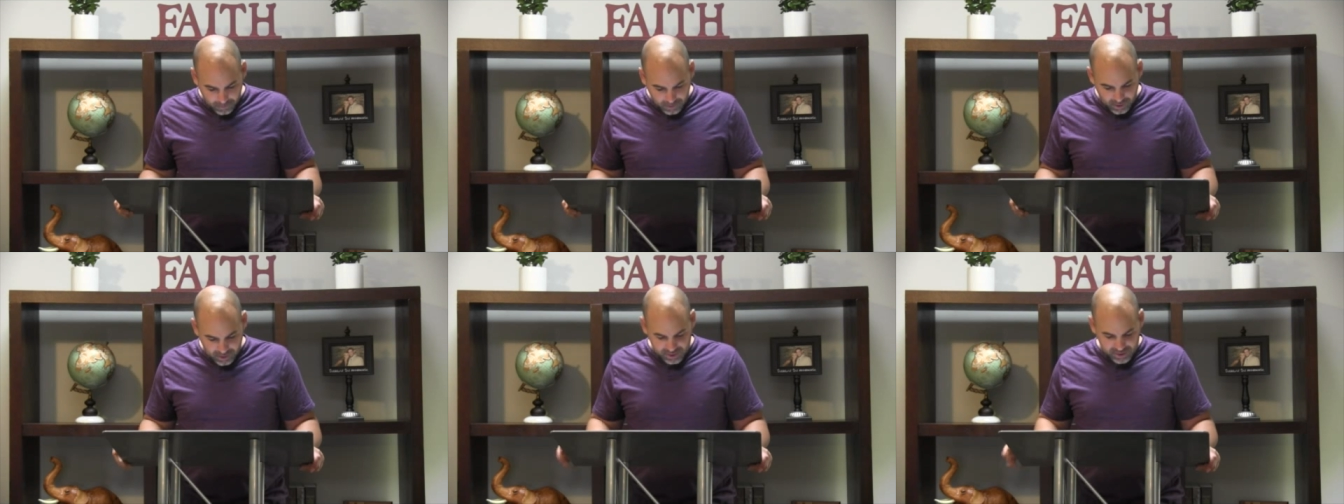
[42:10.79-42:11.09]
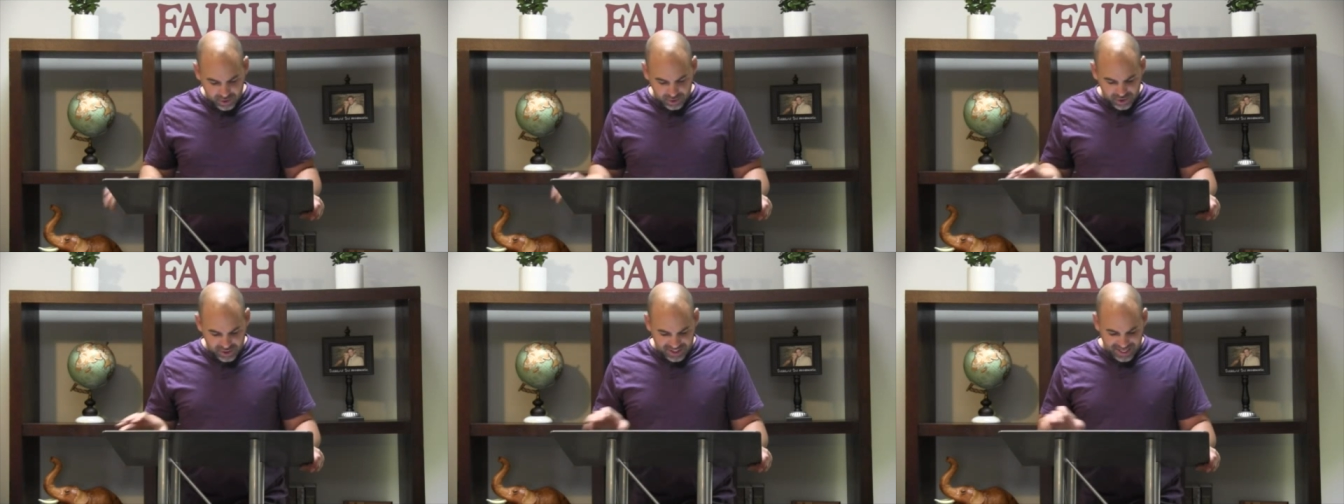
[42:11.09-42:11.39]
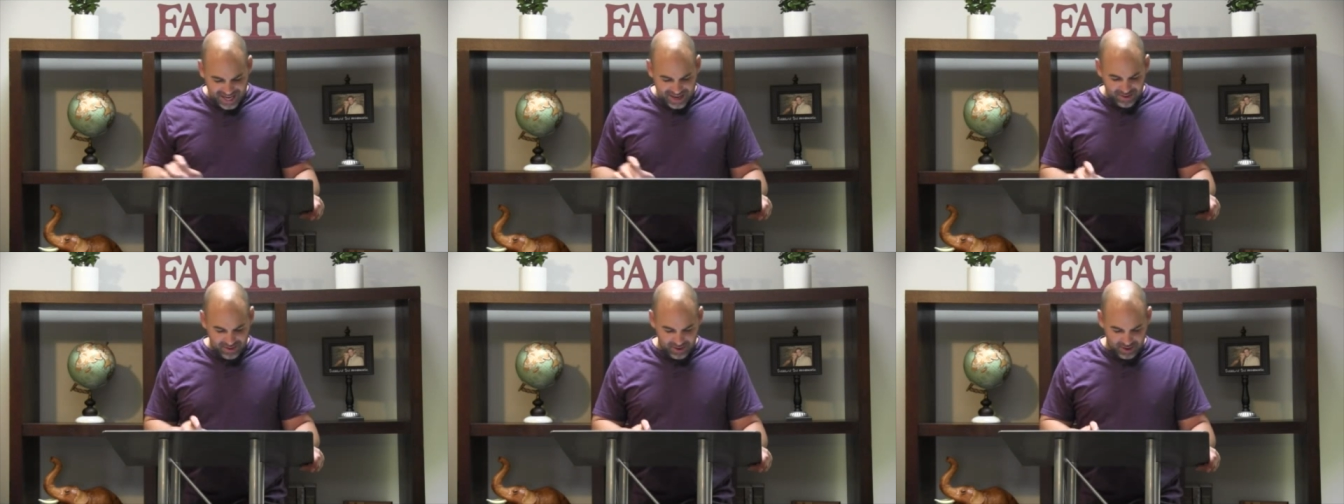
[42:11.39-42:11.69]
So
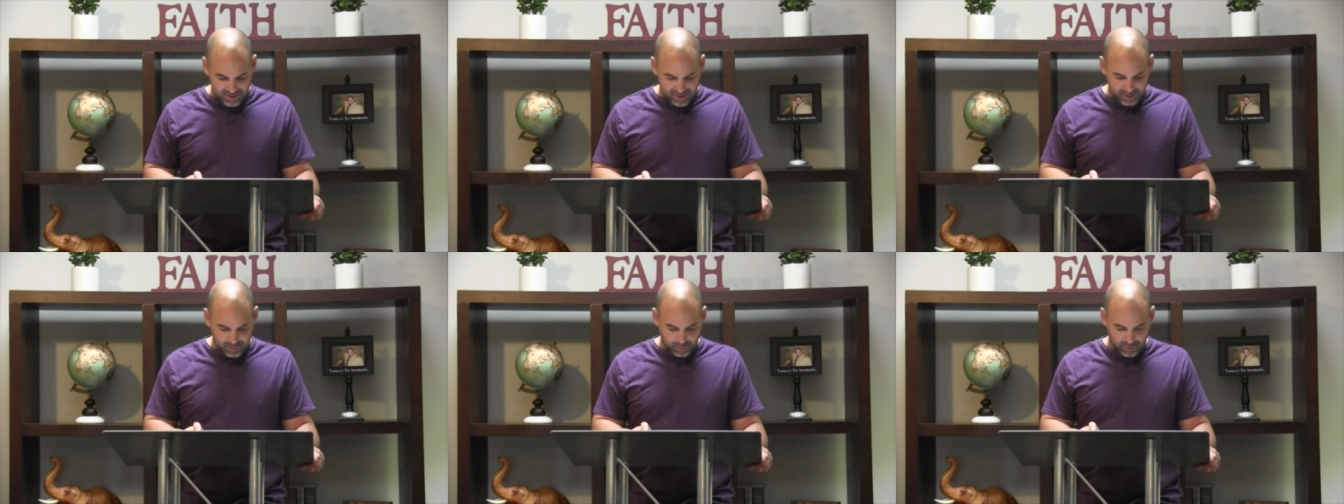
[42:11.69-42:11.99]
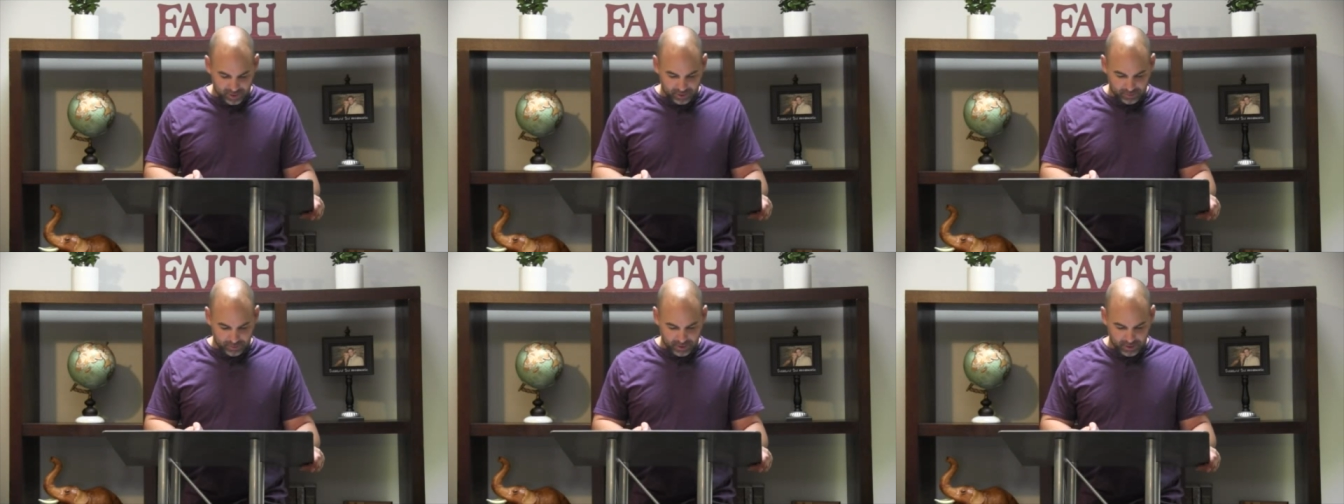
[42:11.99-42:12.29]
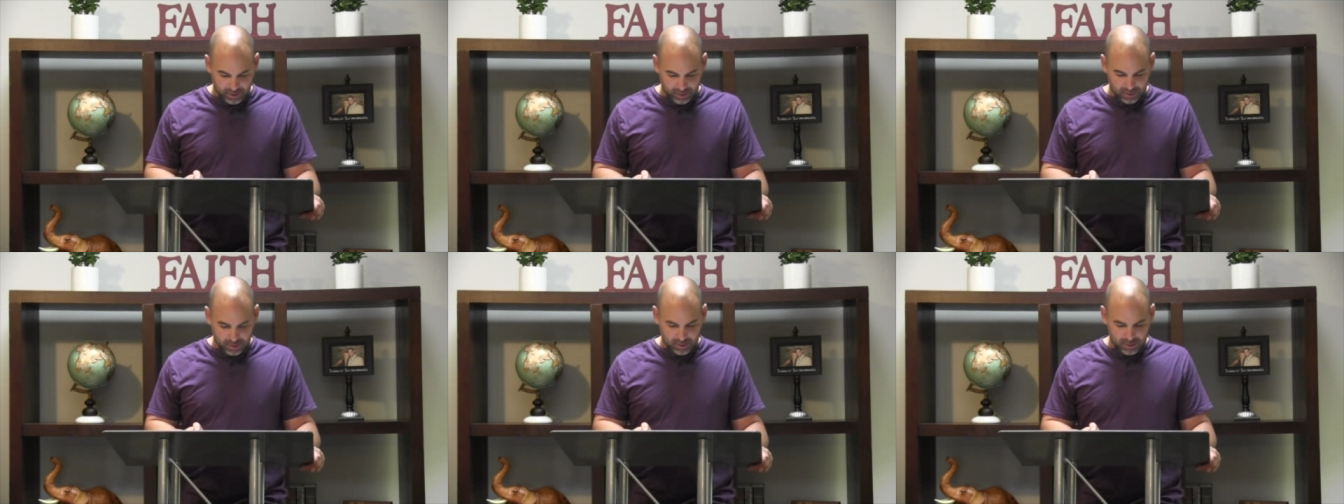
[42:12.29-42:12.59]
say this with me.
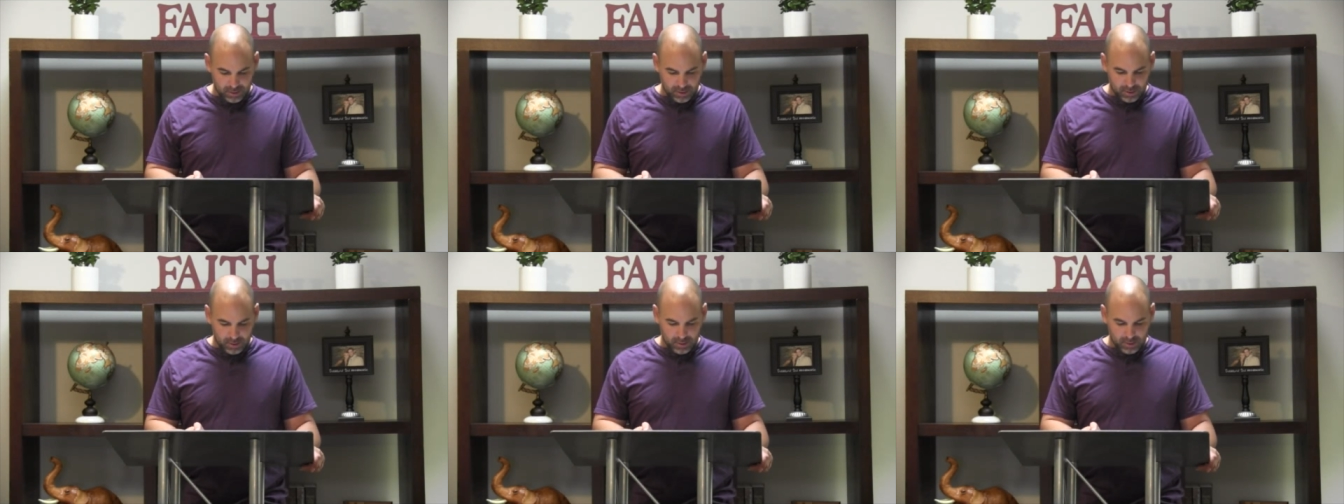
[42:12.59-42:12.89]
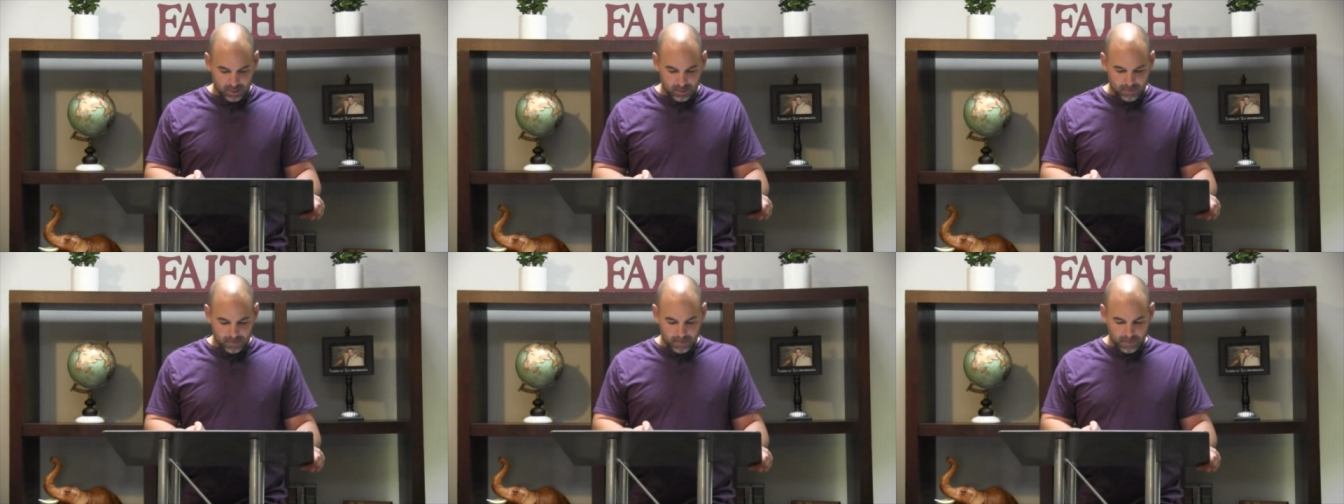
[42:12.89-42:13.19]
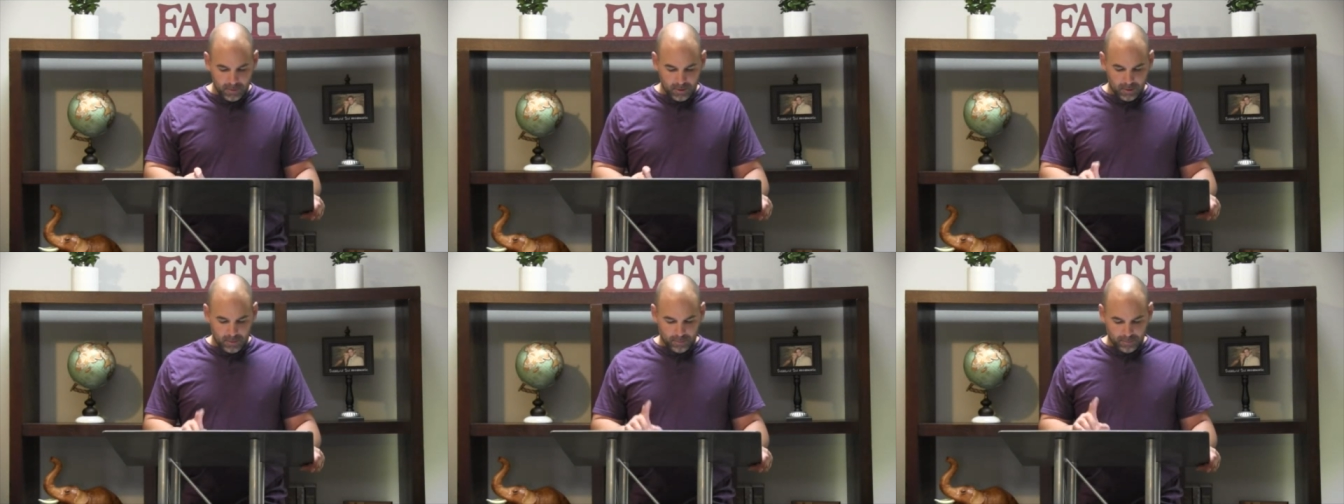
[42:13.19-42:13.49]

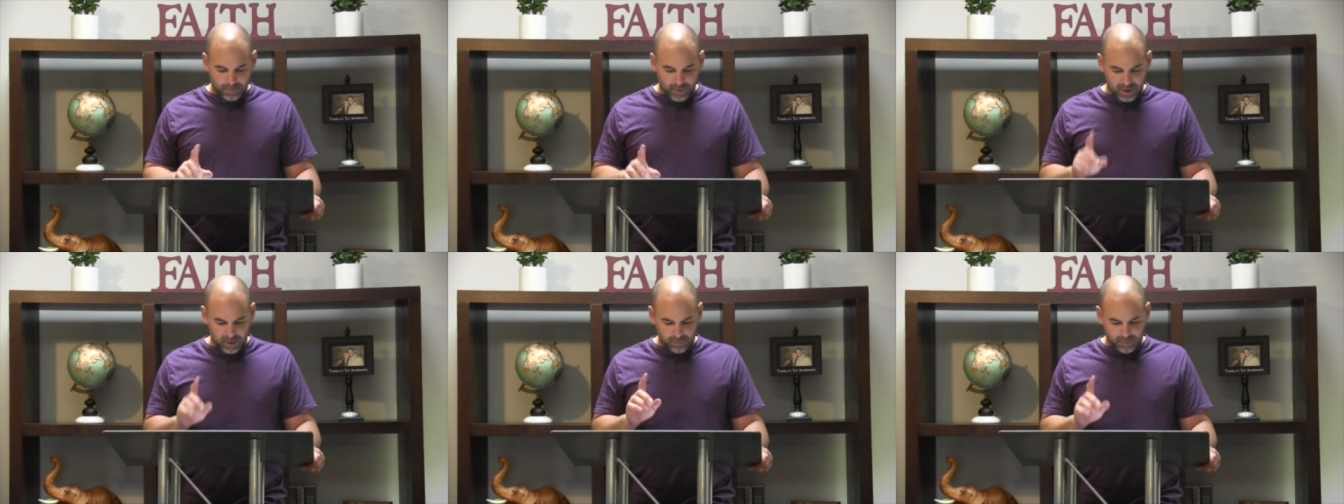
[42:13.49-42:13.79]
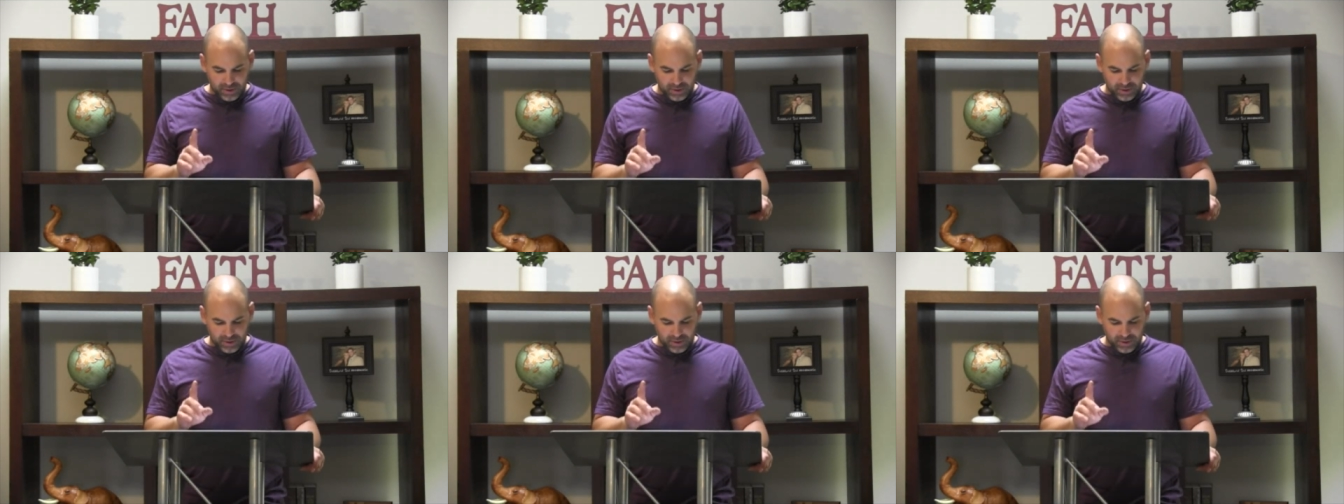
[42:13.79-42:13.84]
But,